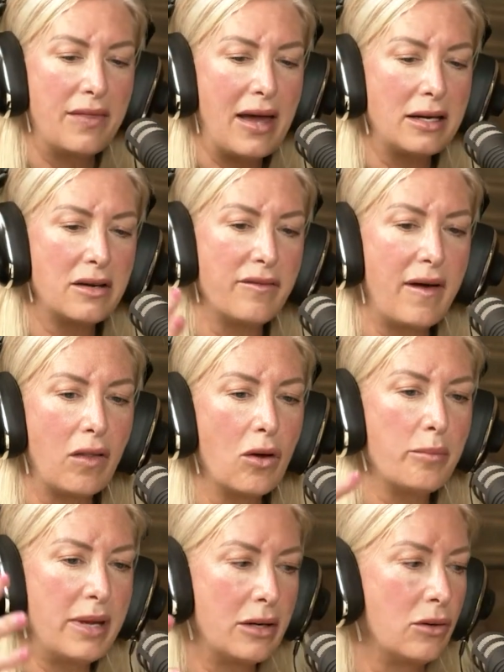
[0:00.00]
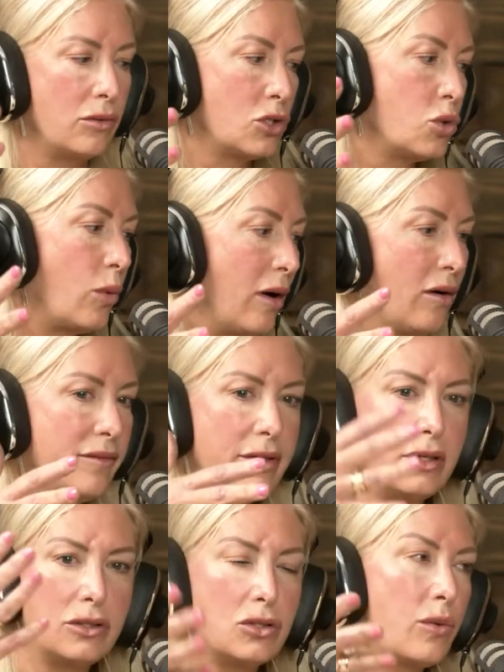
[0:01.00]
that developmental 12
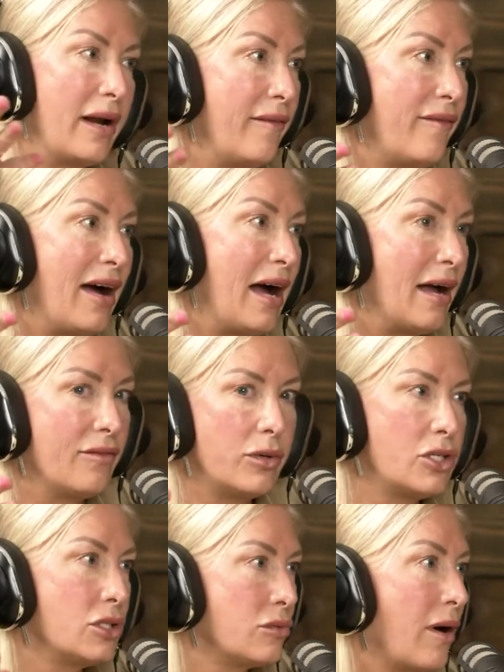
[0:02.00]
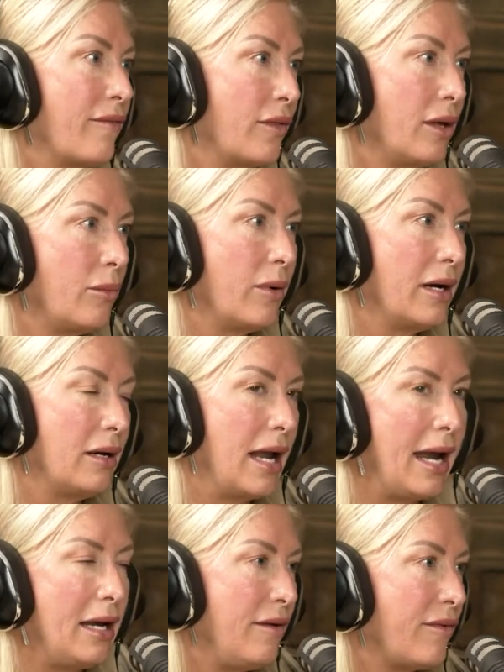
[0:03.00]
to 25, which is roughly when
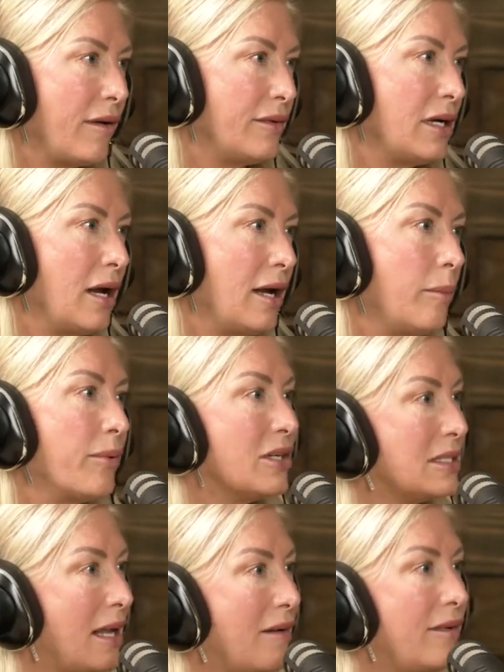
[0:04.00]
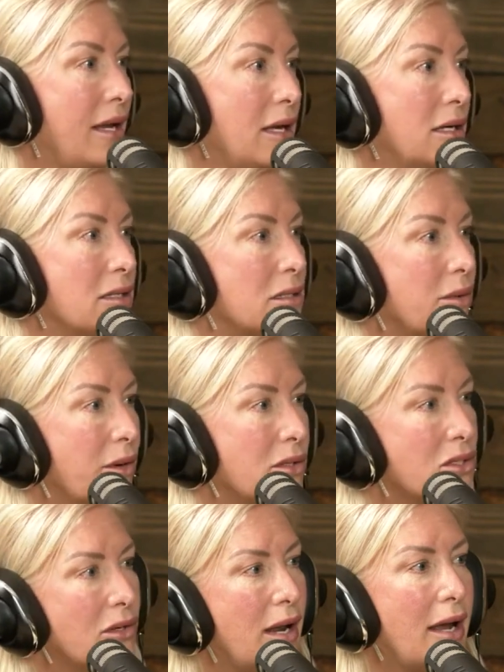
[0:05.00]
85 to 90% of eating
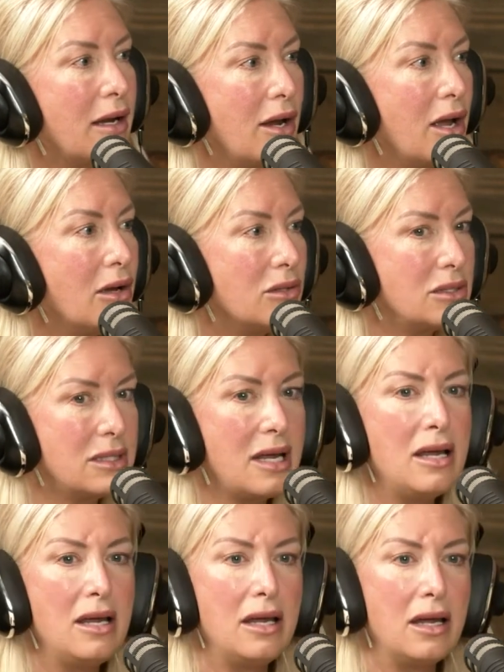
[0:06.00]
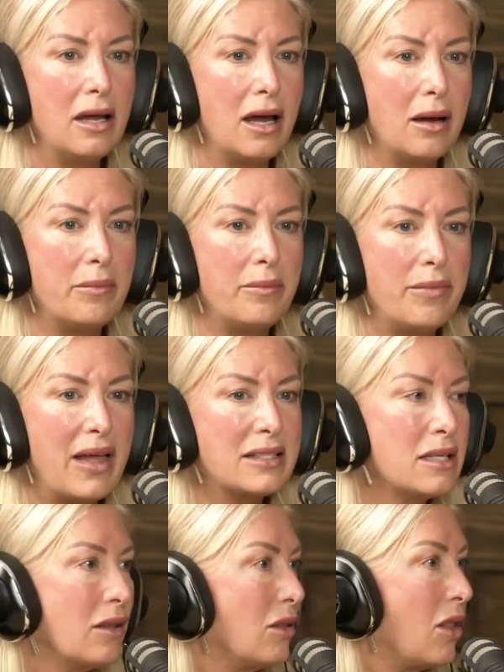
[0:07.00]
disorders are diagnosed,
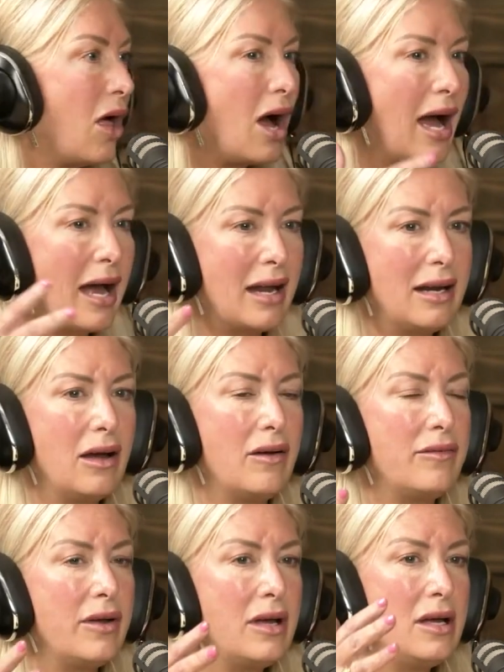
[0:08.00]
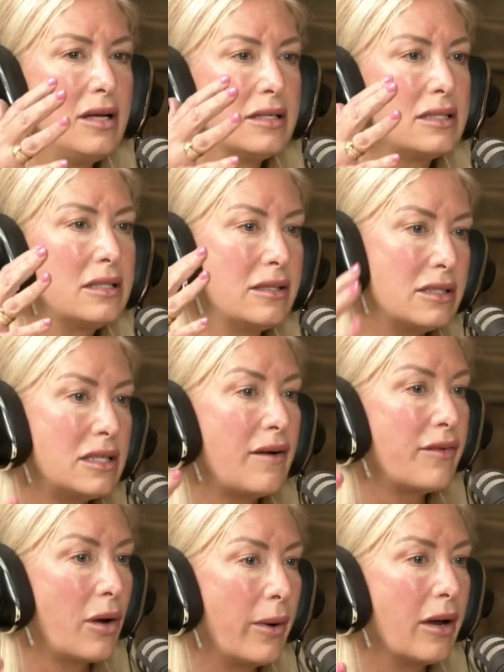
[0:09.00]
that's a lot of
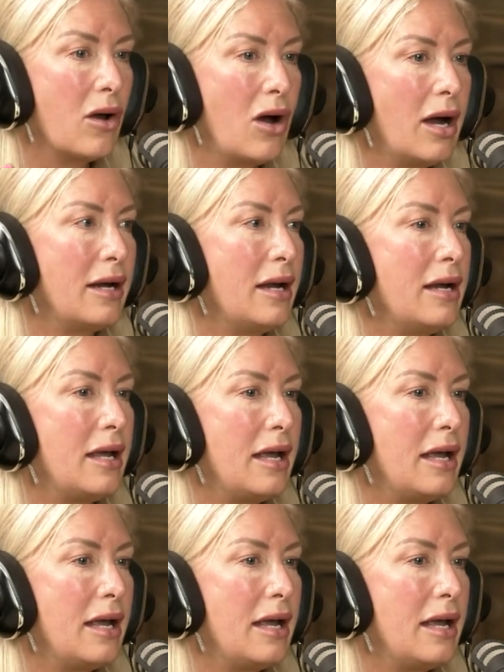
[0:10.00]
stuff going on. And